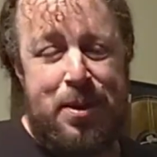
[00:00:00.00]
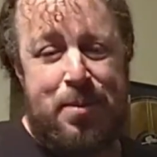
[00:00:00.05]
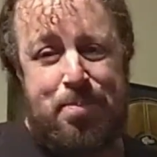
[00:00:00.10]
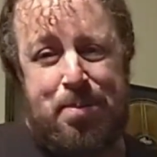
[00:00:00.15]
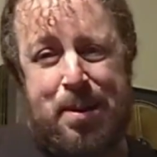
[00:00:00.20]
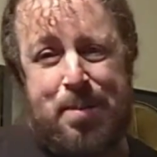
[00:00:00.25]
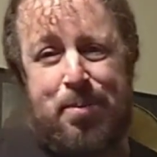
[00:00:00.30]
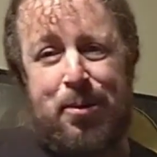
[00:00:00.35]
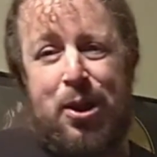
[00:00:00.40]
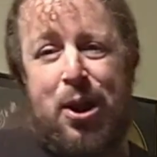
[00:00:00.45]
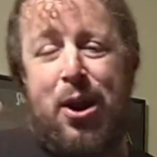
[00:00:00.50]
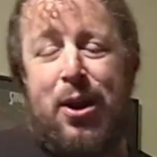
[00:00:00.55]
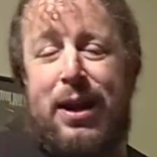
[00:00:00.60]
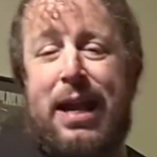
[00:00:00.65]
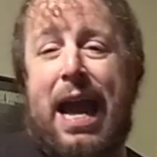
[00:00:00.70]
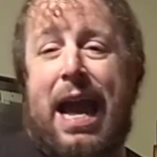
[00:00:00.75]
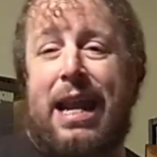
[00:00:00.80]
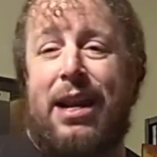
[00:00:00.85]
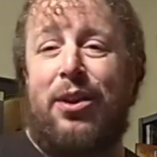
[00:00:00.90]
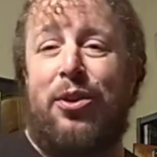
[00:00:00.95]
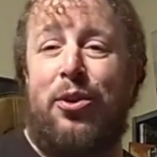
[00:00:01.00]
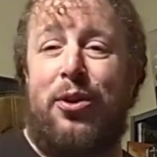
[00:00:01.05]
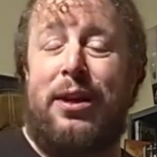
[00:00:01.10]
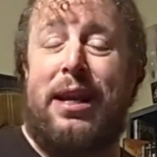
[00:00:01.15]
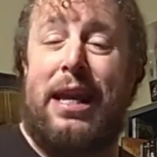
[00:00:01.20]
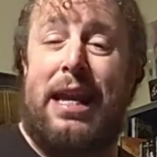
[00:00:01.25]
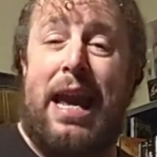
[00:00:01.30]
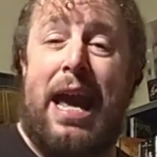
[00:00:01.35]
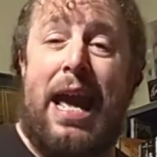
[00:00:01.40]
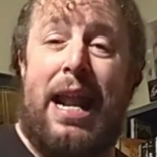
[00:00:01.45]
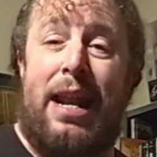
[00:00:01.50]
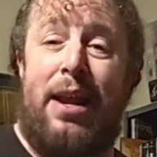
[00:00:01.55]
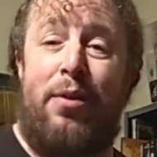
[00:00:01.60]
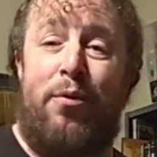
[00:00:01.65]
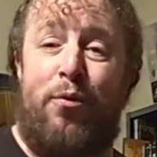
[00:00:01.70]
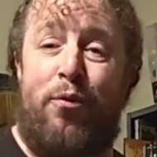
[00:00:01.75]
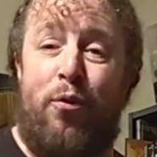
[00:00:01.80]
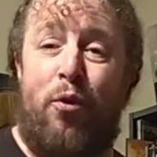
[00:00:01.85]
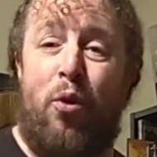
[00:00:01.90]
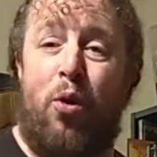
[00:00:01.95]
people are kind of looking at
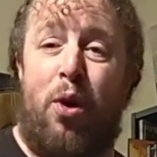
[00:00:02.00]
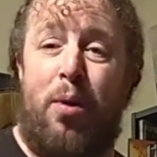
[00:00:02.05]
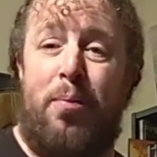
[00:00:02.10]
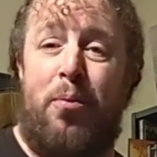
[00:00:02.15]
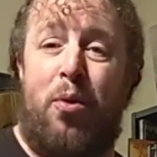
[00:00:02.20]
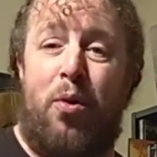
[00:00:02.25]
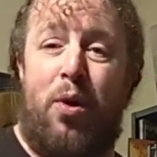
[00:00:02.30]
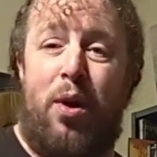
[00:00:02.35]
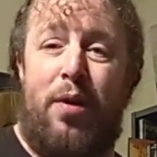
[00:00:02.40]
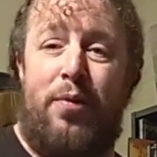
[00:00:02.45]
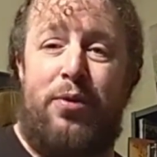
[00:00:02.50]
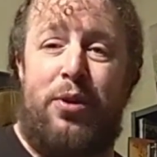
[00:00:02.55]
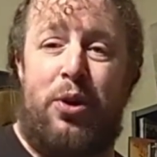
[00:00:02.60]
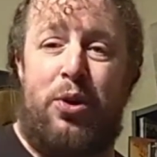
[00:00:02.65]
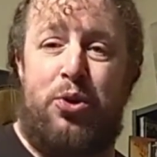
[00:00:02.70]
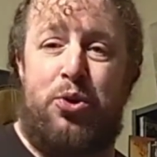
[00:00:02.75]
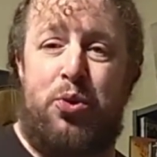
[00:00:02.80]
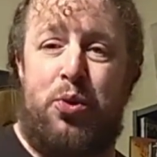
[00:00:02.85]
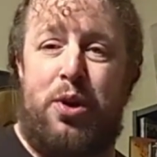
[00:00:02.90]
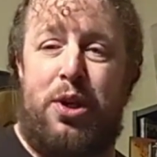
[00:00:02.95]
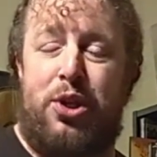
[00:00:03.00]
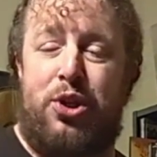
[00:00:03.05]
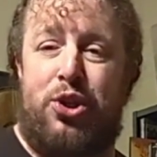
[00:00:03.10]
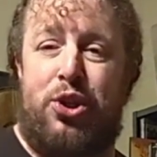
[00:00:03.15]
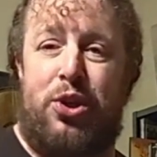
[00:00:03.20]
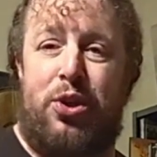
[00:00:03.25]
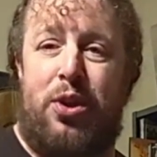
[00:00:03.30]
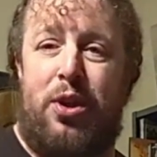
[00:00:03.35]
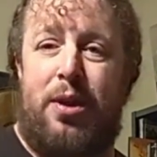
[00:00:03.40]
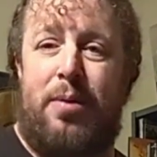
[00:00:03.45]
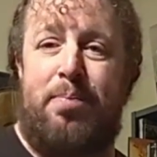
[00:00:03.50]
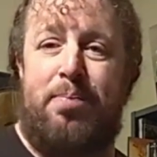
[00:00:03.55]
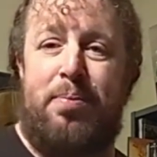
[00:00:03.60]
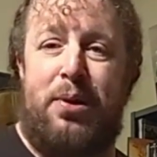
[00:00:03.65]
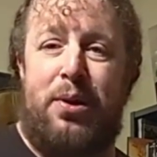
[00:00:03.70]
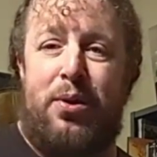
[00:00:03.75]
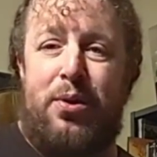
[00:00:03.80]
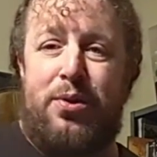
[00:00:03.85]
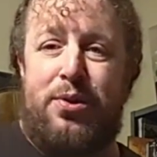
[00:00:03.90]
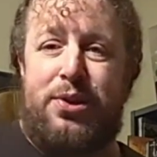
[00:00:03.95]
it for more of their traditional and
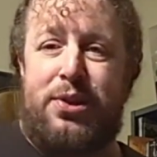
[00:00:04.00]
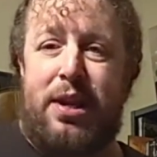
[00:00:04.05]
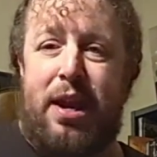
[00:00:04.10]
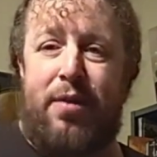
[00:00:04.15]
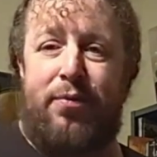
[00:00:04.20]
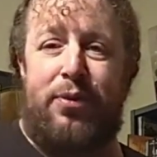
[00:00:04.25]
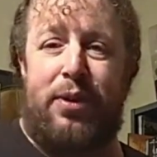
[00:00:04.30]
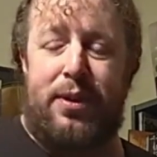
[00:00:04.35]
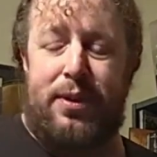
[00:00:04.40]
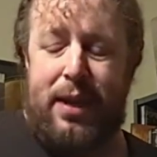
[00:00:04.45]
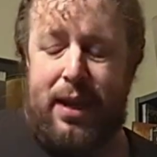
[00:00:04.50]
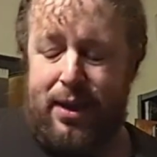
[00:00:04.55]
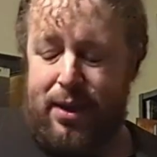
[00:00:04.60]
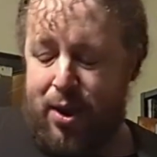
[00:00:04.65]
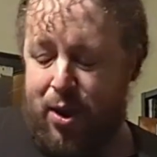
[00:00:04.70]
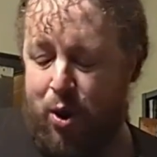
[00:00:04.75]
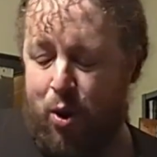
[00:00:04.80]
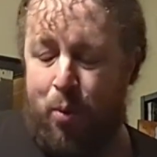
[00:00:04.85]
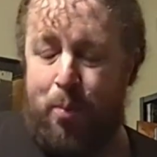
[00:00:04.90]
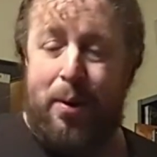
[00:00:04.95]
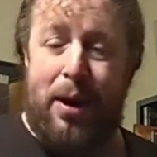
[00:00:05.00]
pure stuff that they know.